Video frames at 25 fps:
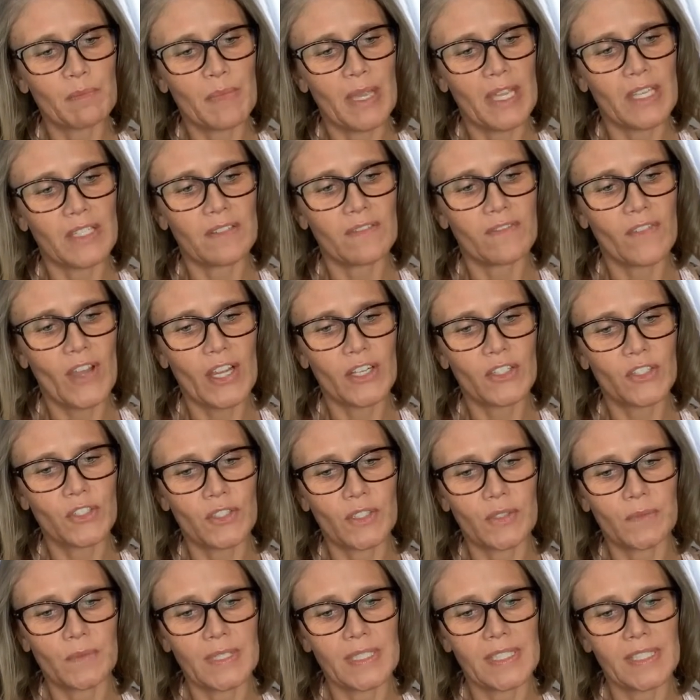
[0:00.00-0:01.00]
manufacture
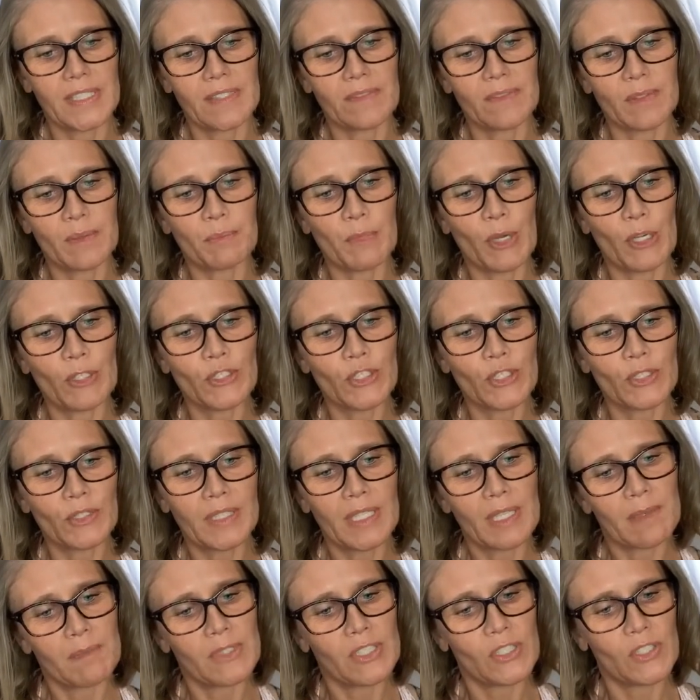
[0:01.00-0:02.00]
and receive emotional
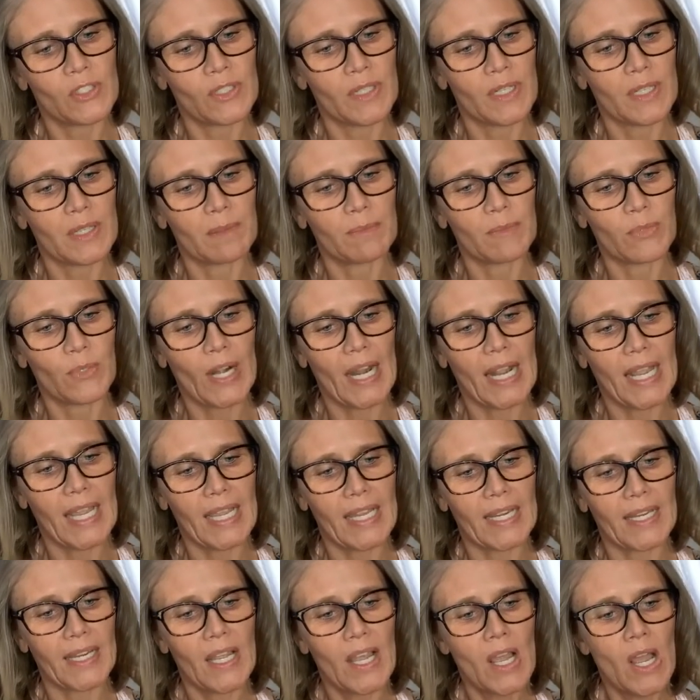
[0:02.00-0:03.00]
chemistry in the
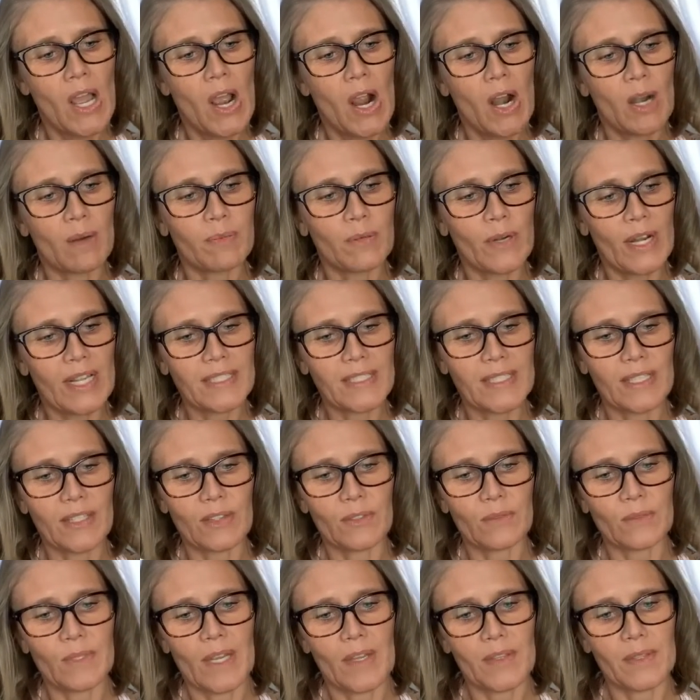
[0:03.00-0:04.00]
brain are present
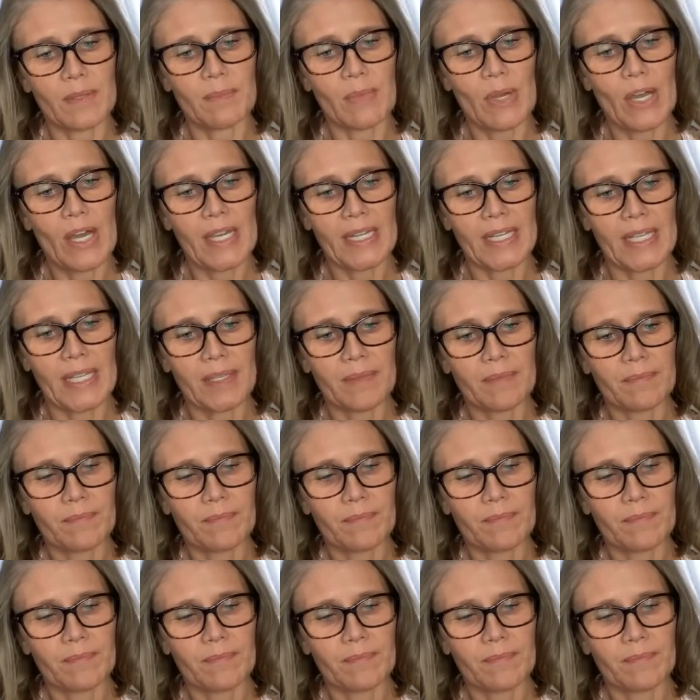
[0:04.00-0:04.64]
throughout the body.